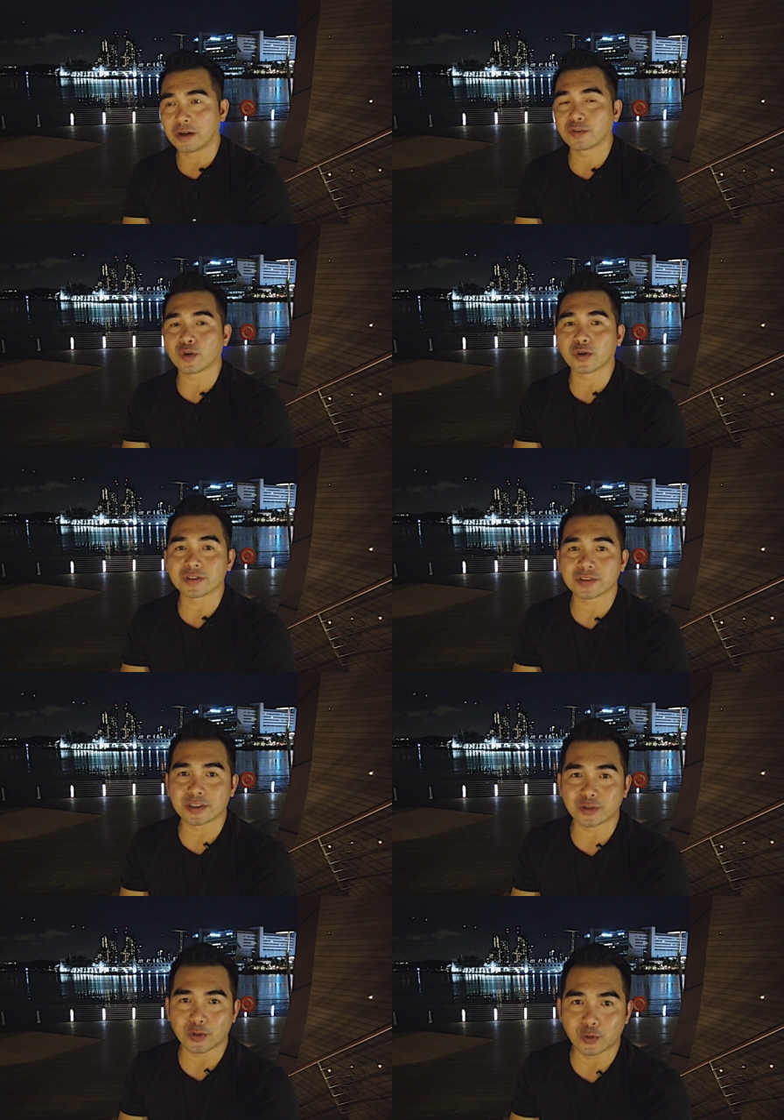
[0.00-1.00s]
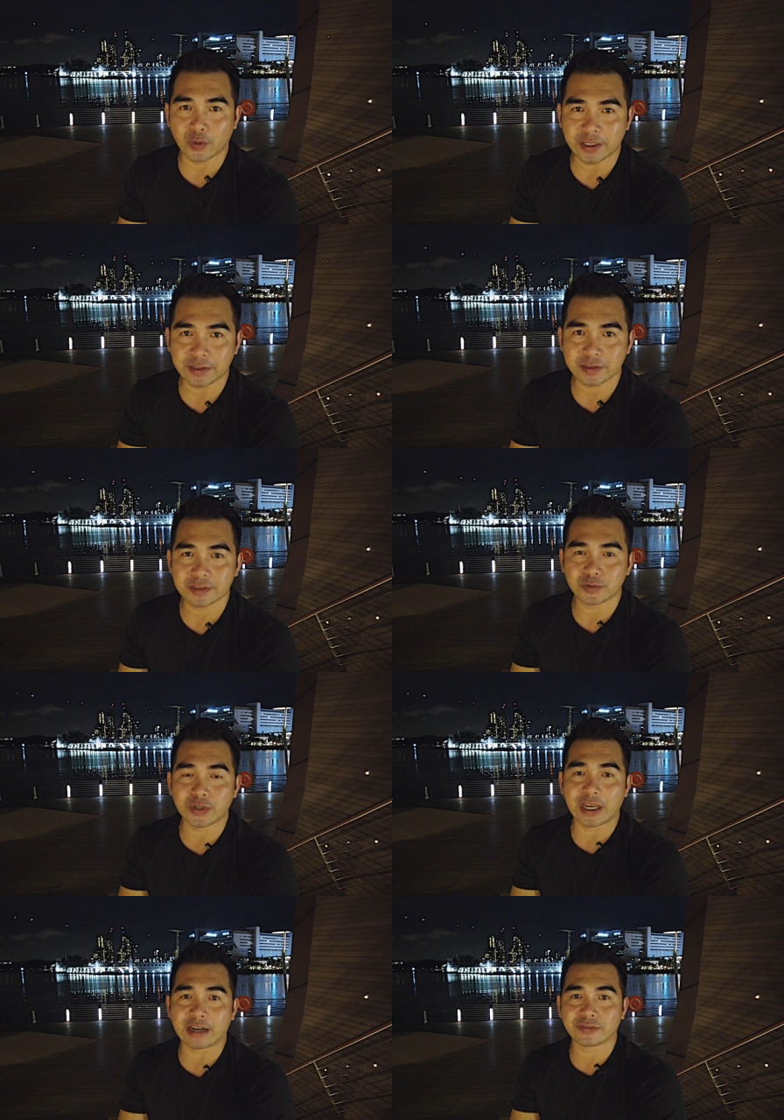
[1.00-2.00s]
Of course, as always,
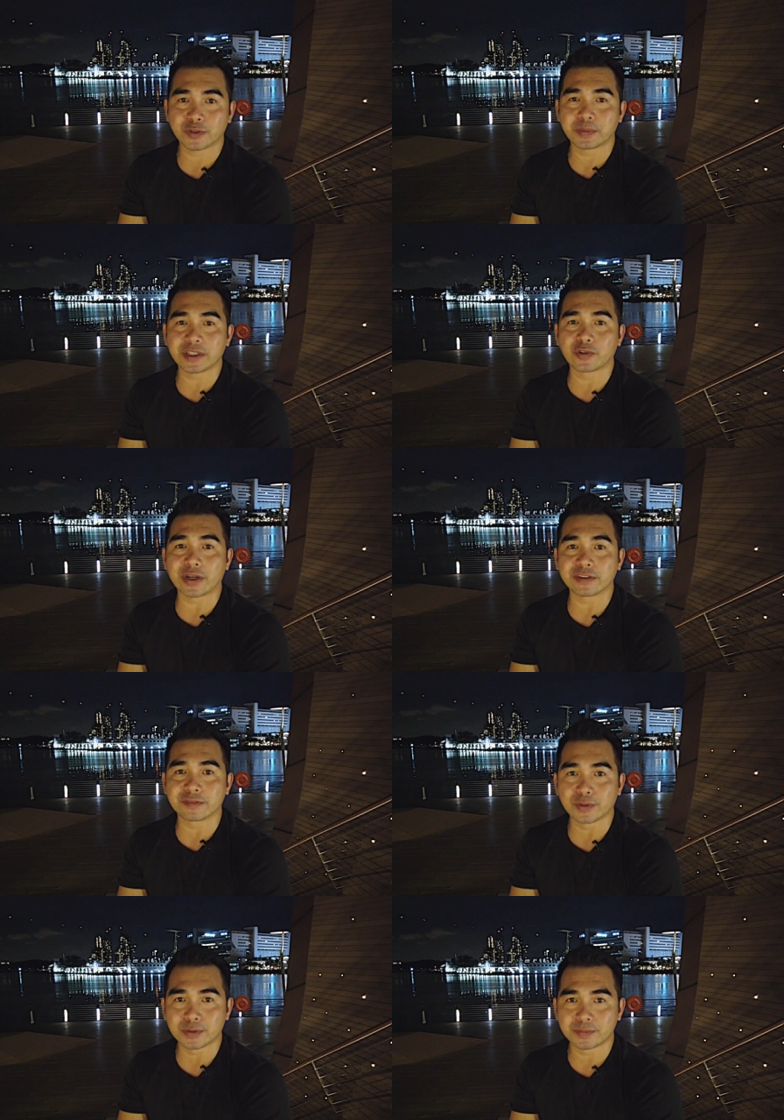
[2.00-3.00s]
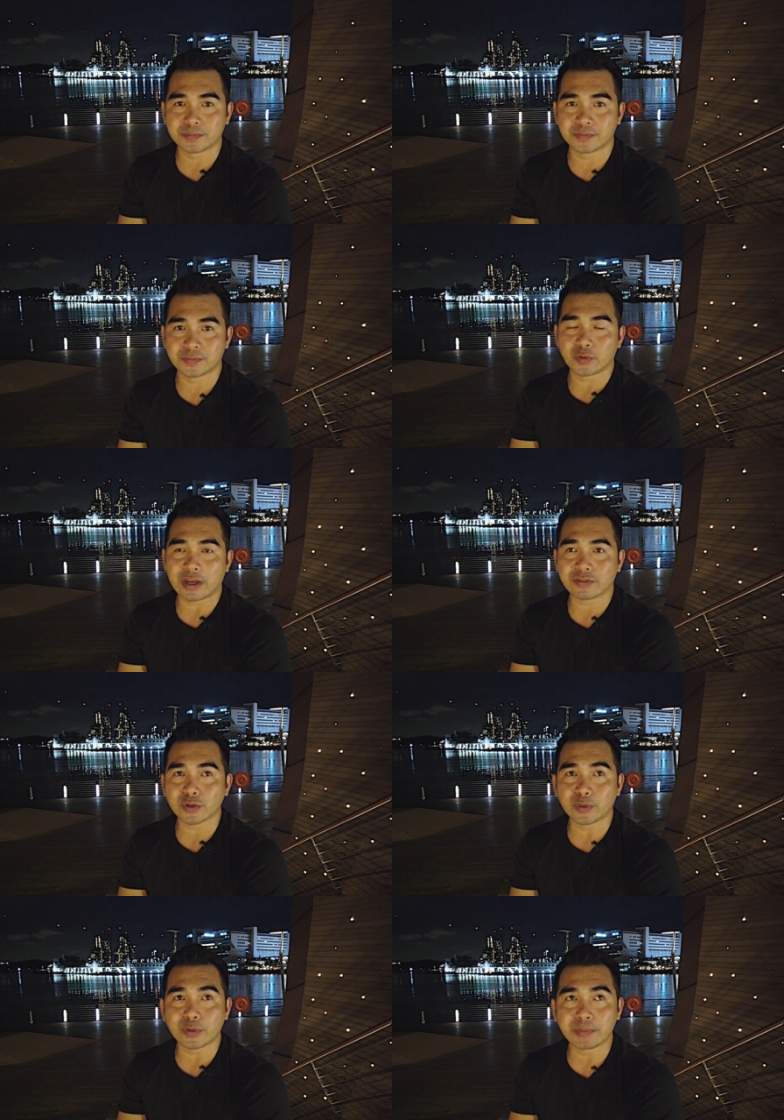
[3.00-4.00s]
we have to be grateful. We
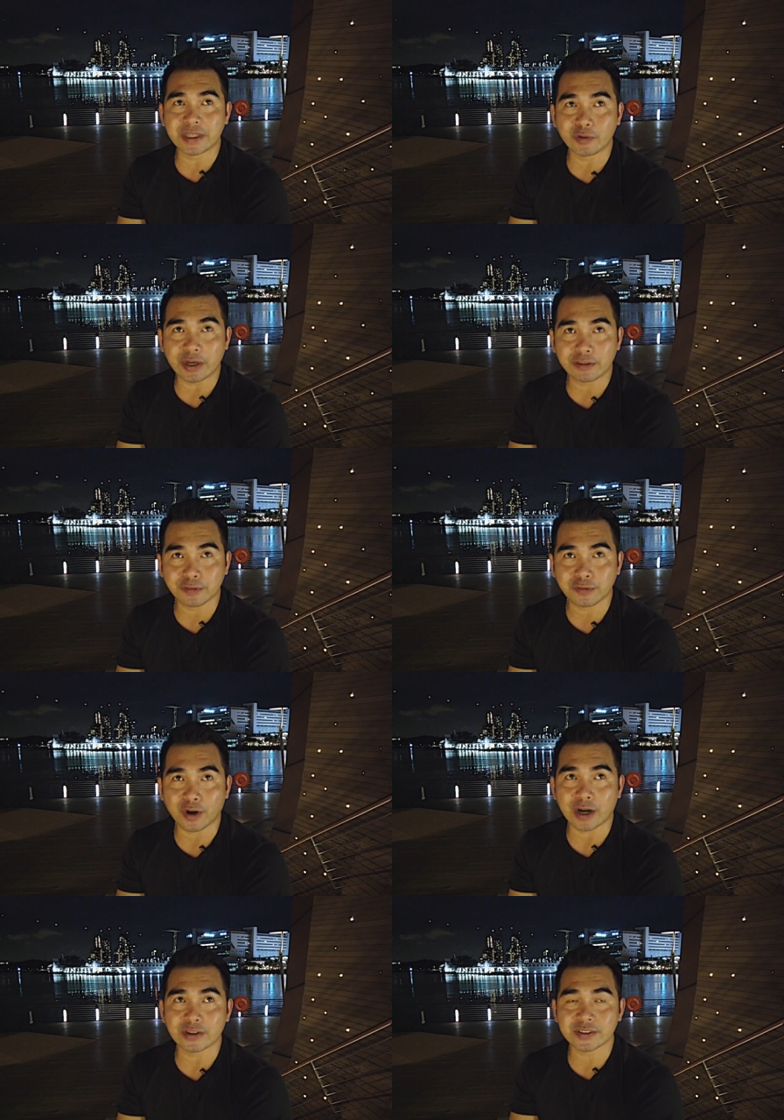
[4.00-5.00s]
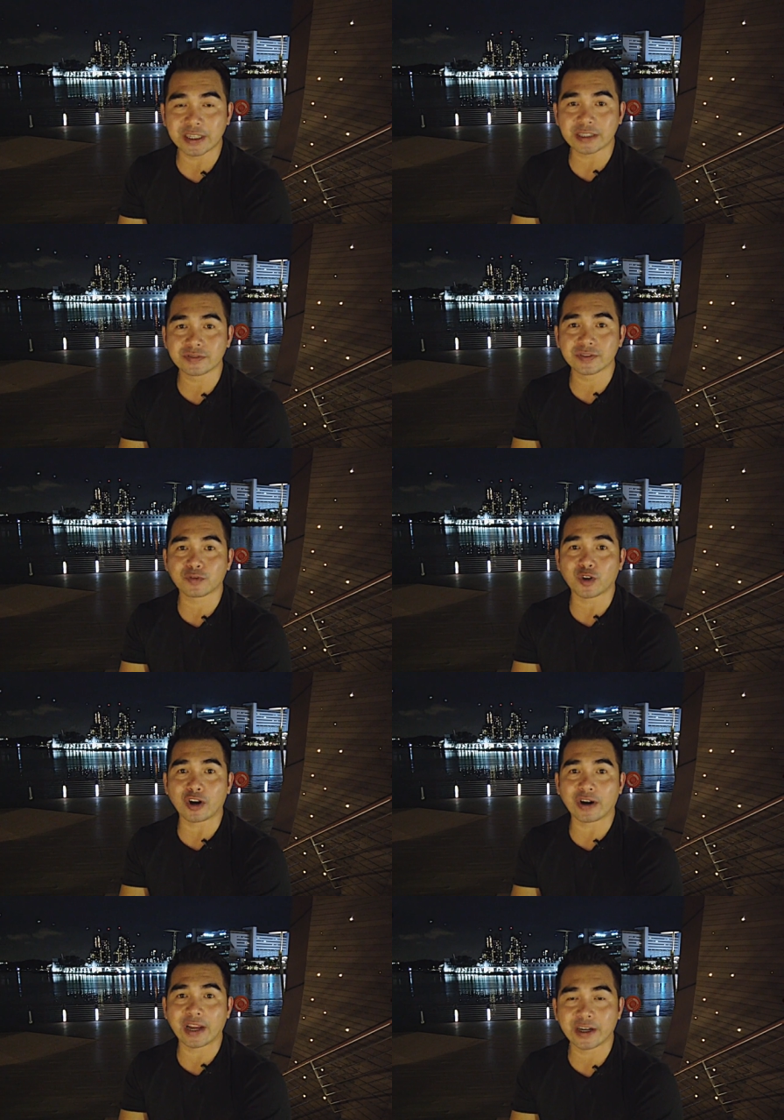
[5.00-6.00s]
have to be grateful for ourselves,
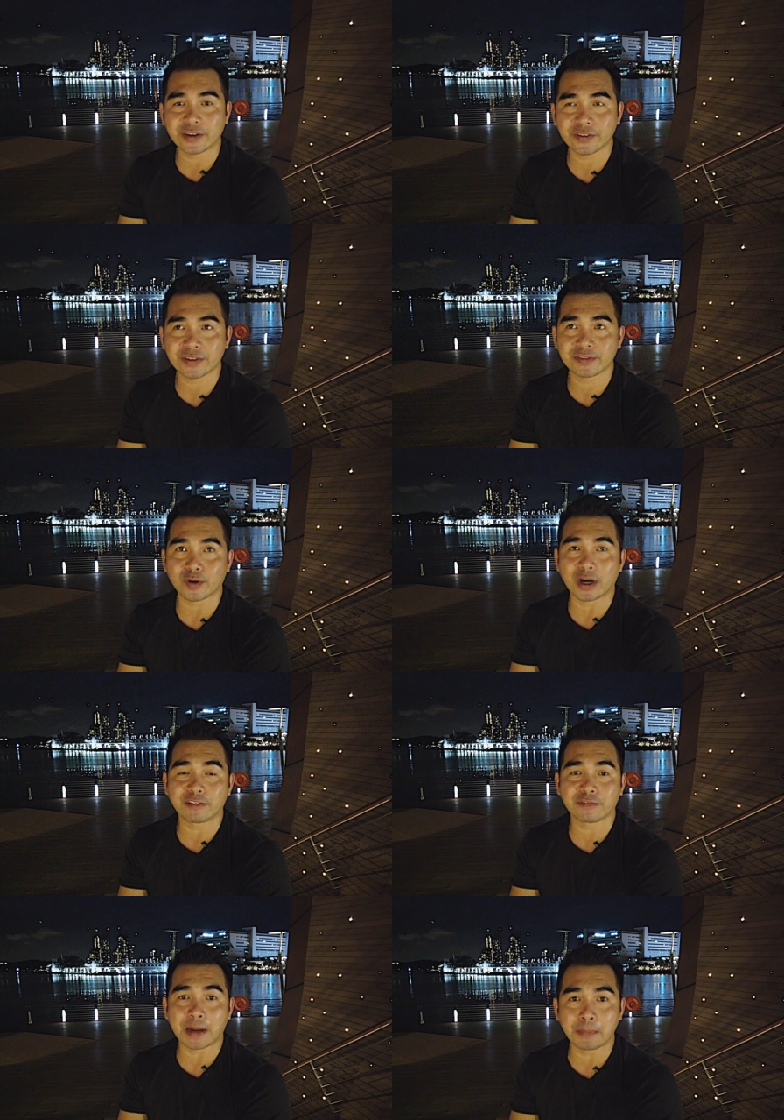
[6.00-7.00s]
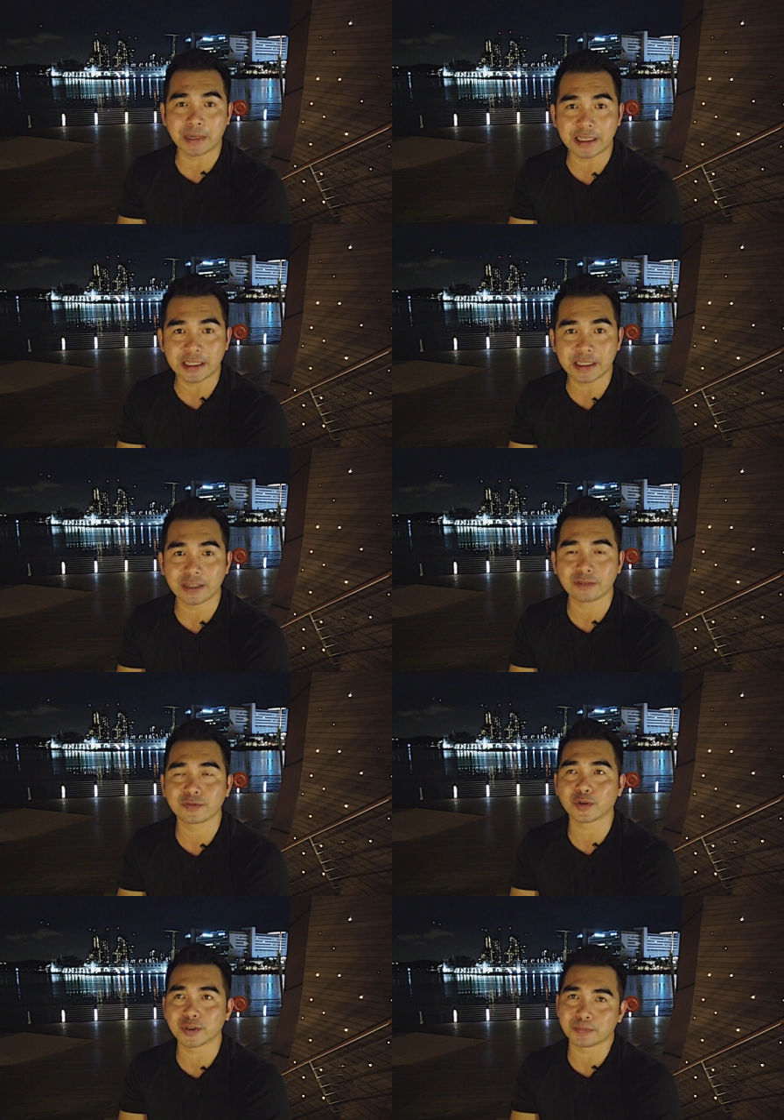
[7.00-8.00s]
for our health, for our family.
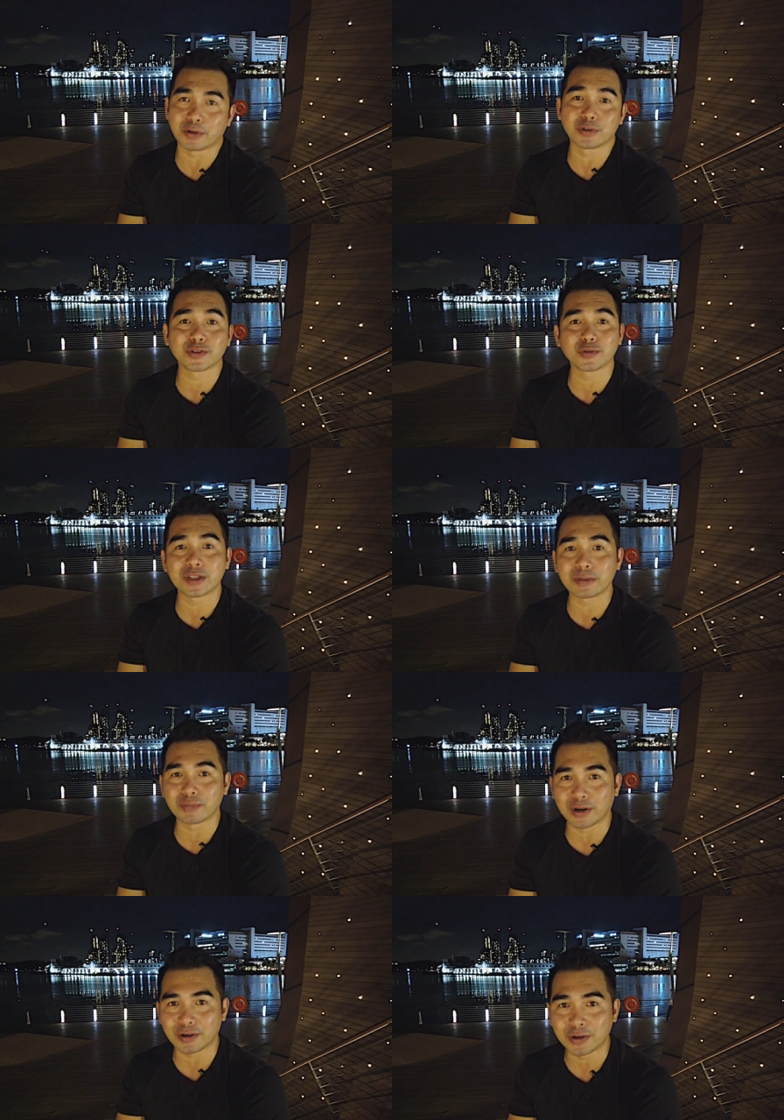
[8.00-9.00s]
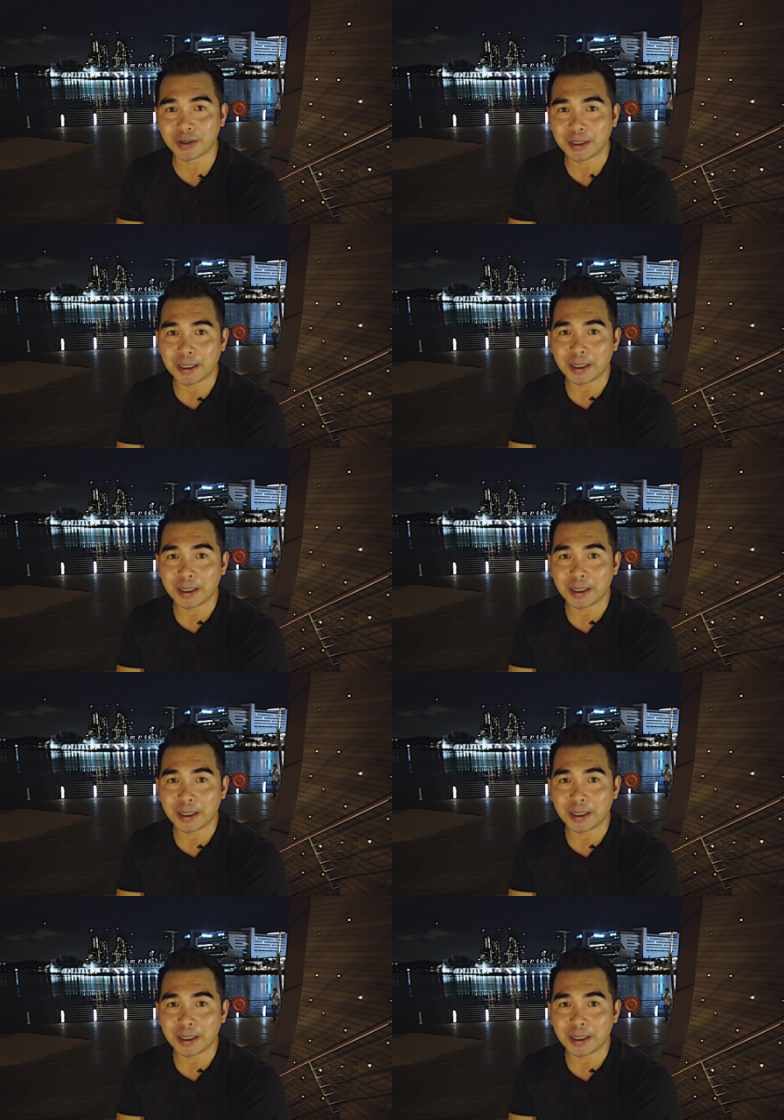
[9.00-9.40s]
Of course, paulit-ulit po ako.